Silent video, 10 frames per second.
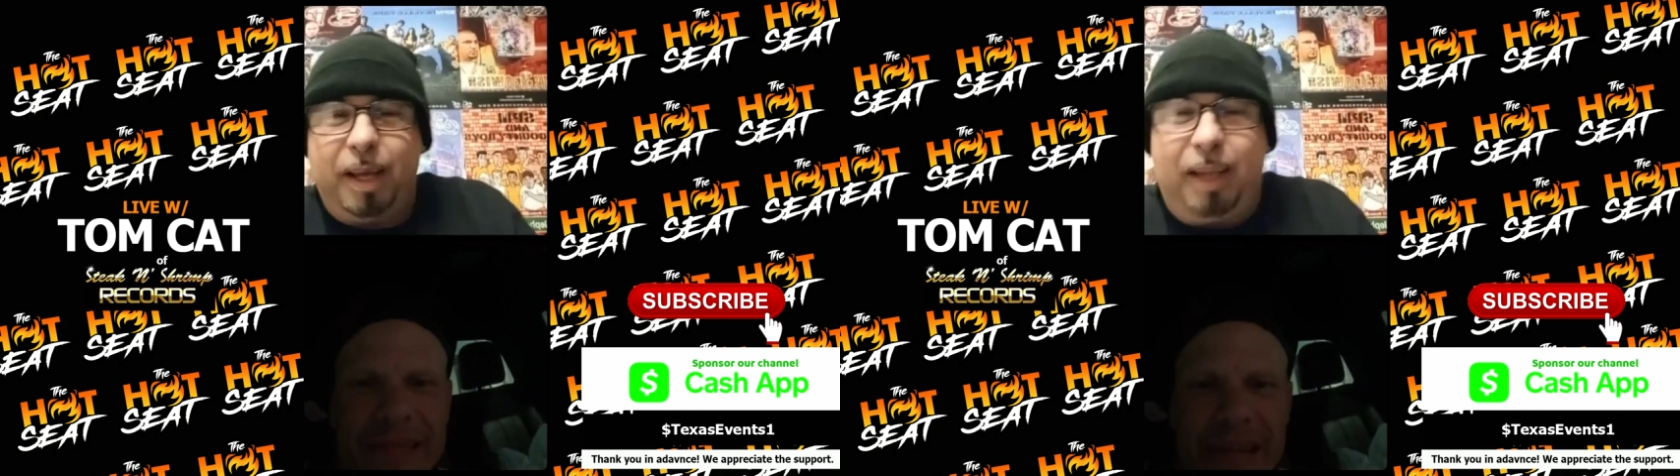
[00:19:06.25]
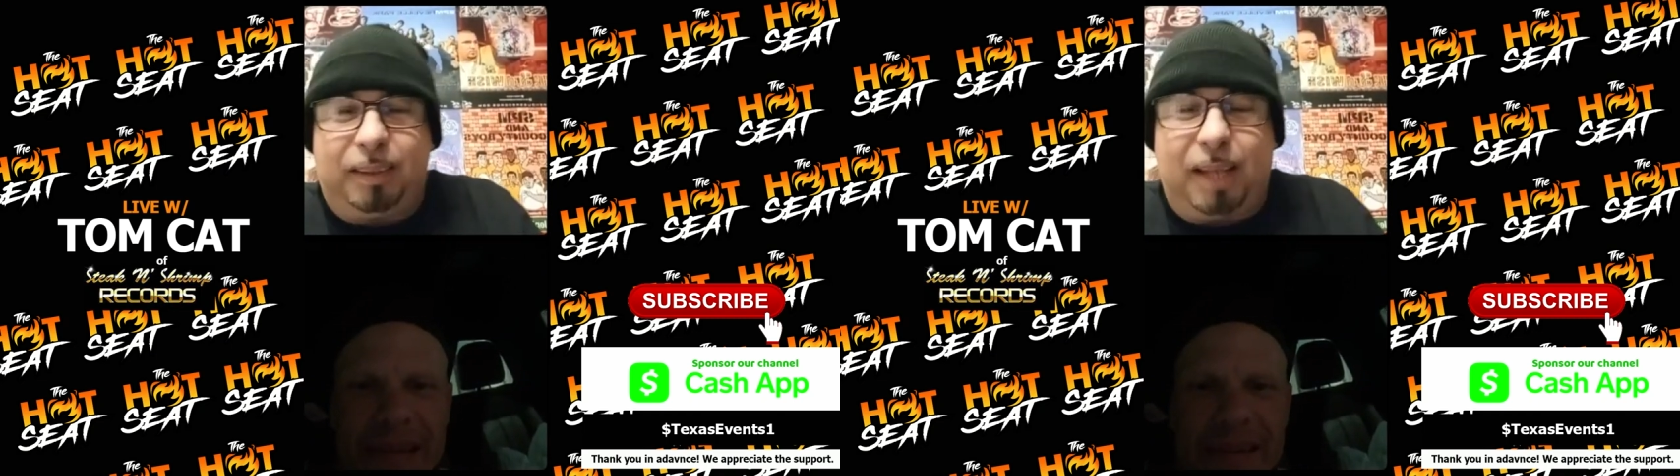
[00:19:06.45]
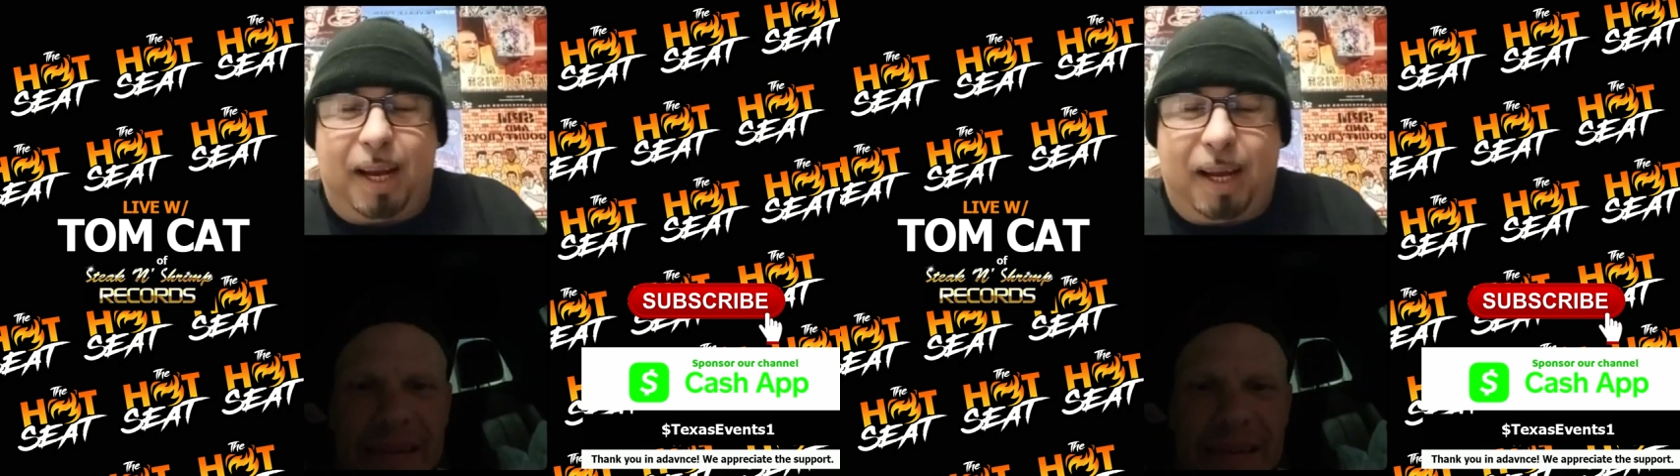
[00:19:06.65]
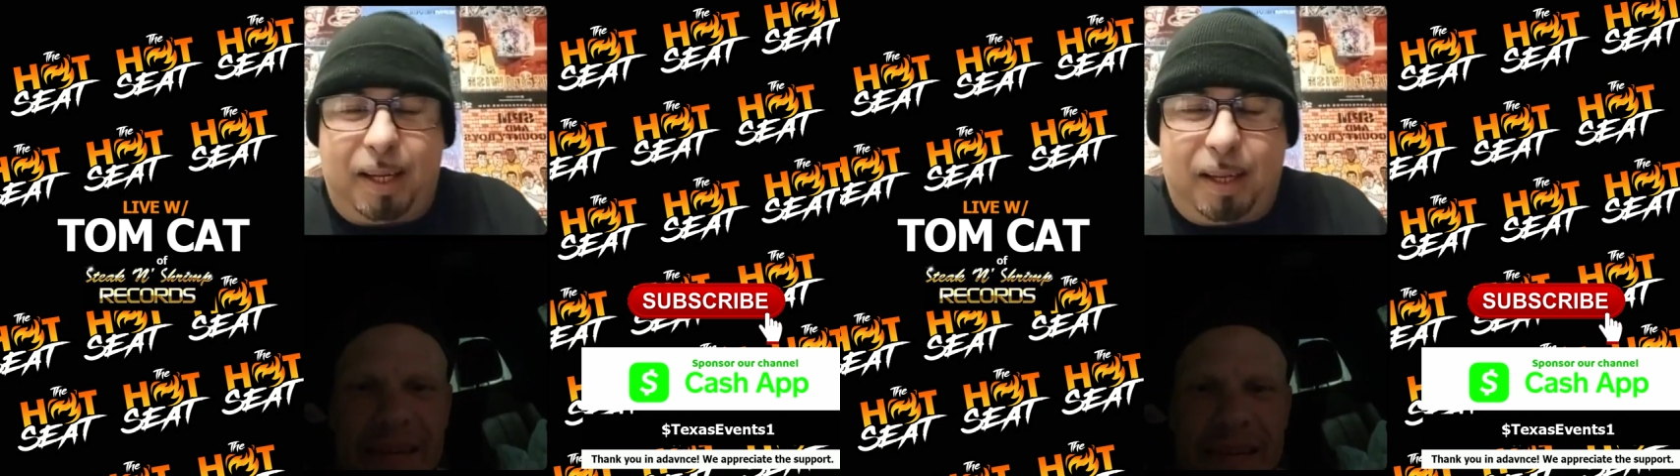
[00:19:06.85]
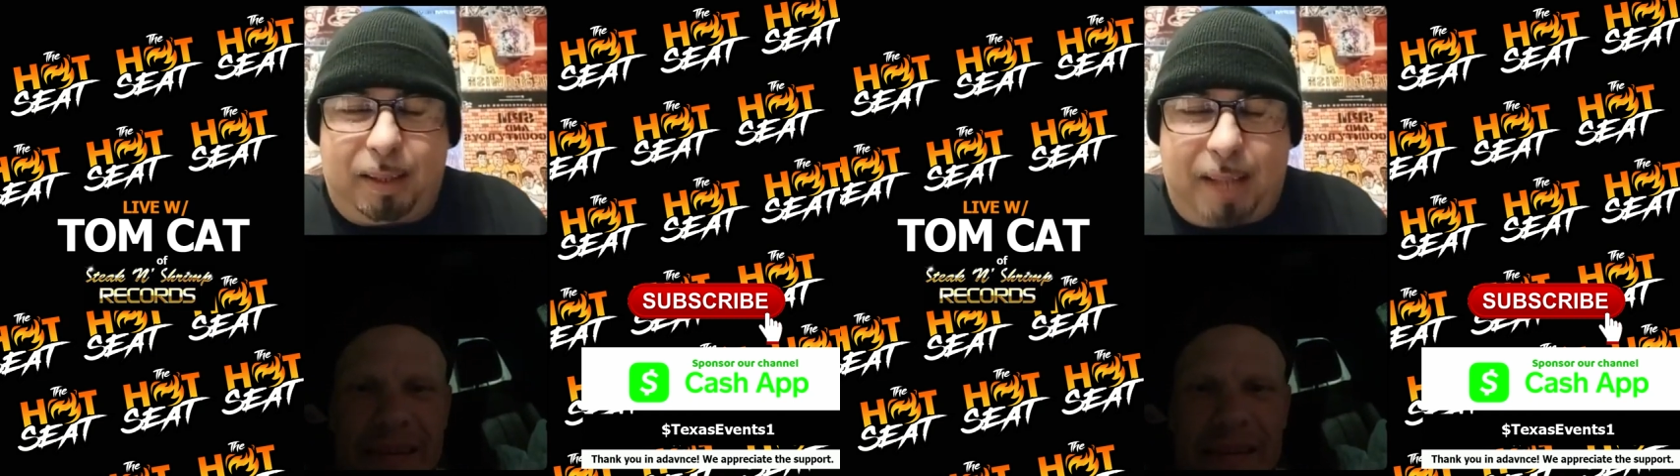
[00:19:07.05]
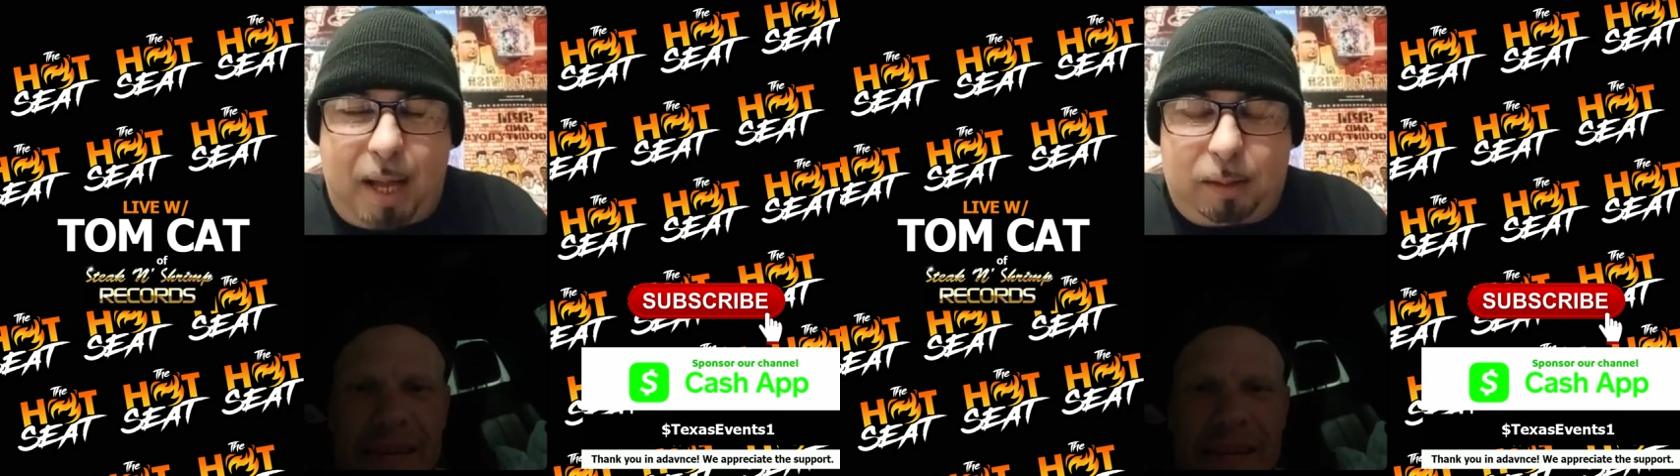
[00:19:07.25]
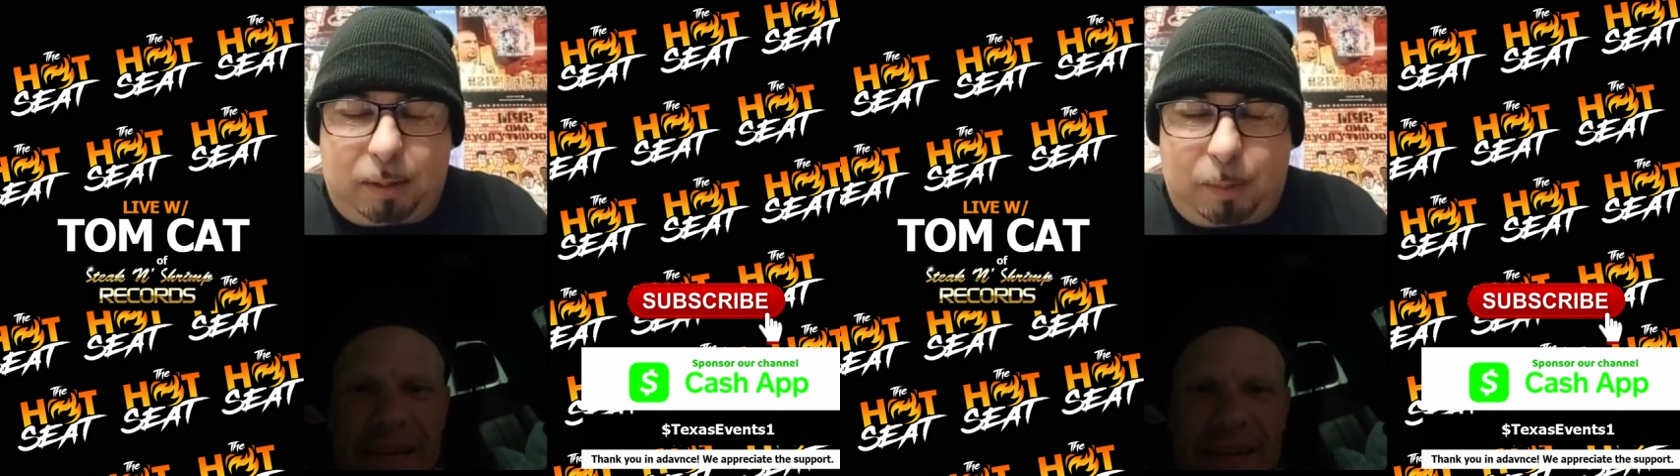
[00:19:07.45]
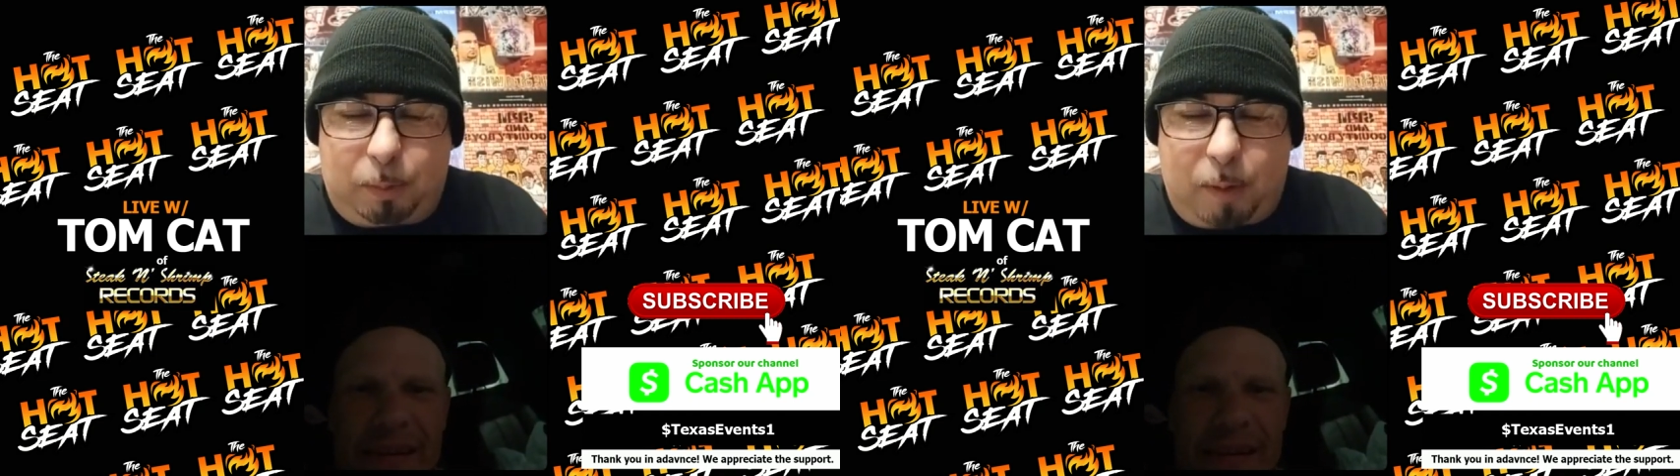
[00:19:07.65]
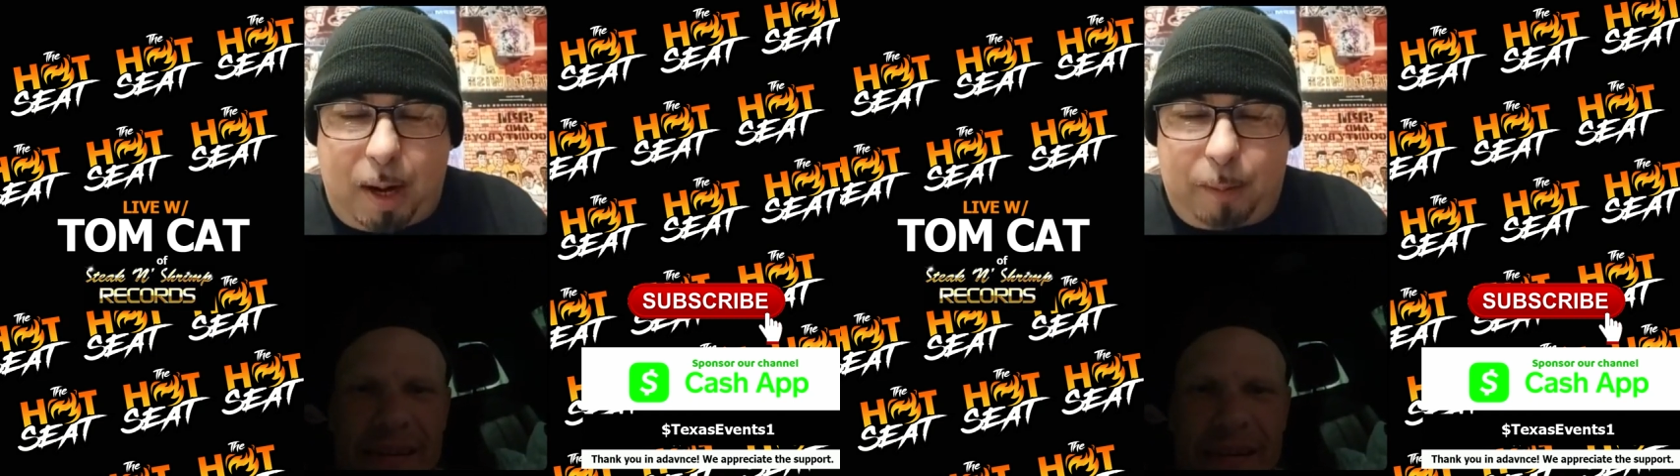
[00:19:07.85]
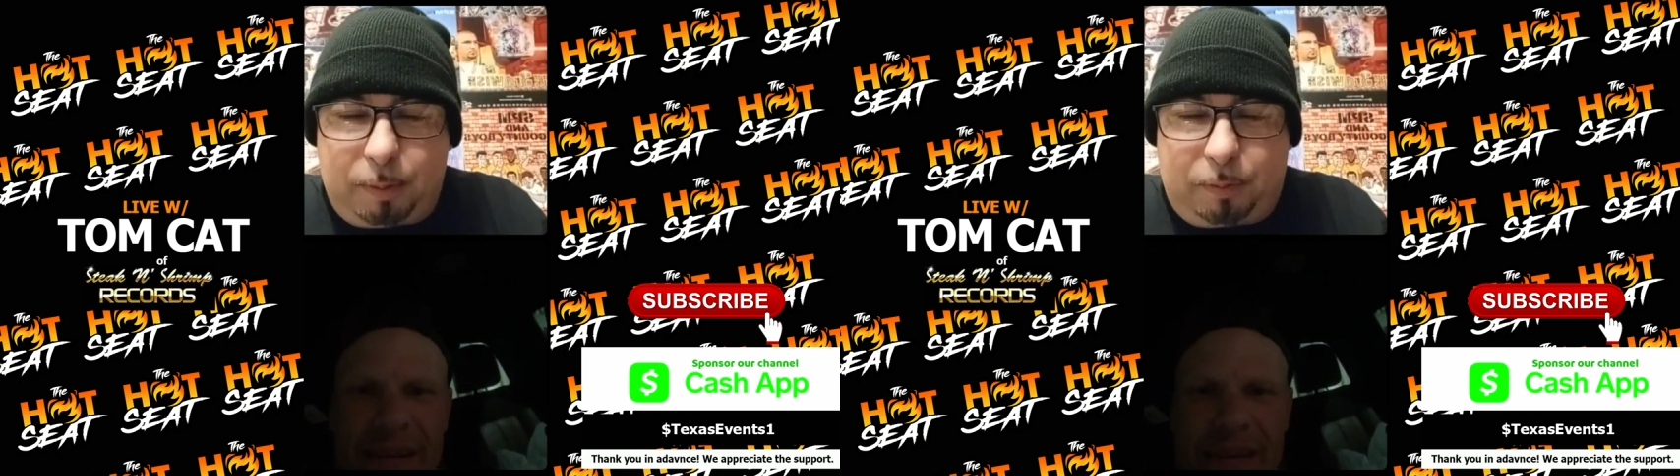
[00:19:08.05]
He said I gotta get 1,000
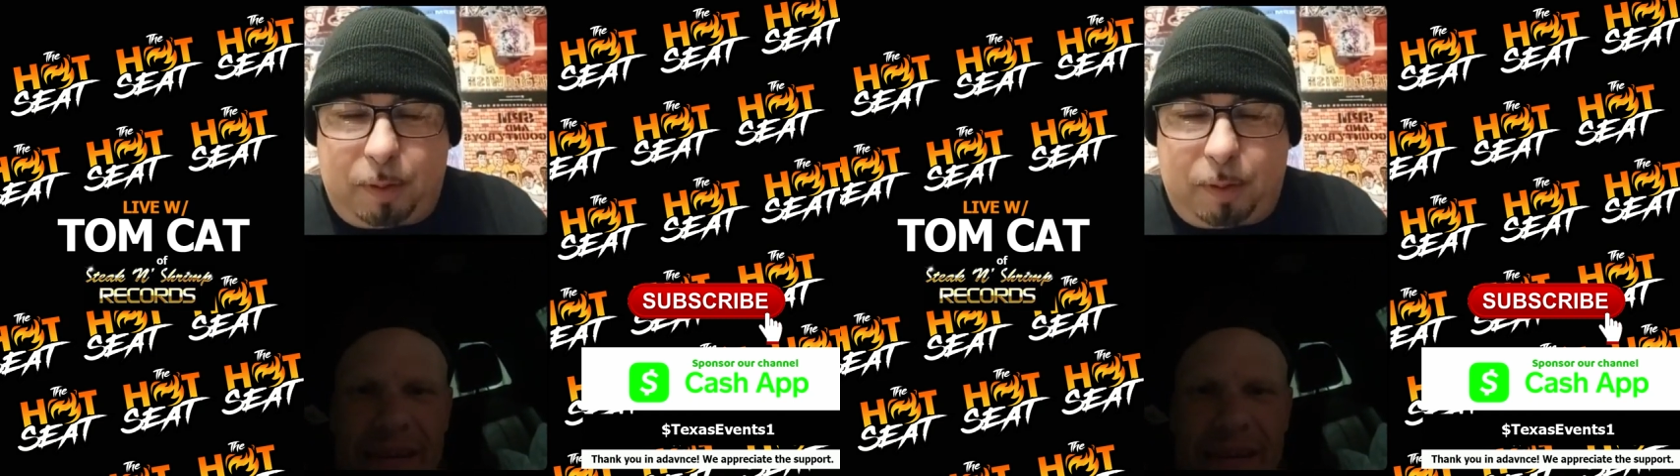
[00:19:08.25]
subscribers